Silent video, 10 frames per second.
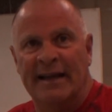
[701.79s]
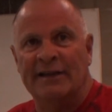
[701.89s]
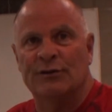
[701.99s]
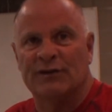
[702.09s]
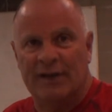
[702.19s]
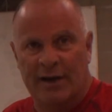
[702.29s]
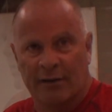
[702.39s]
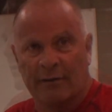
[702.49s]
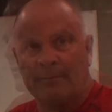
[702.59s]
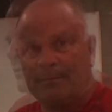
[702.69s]
dangerous
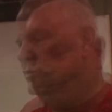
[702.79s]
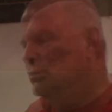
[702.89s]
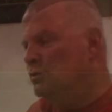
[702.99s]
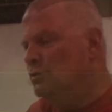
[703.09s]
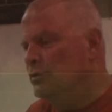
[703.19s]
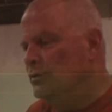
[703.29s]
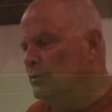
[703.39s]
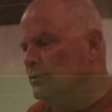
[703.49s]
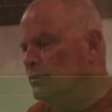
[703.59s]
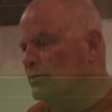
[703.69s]
here.
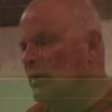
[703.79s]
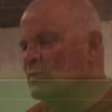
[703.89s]
So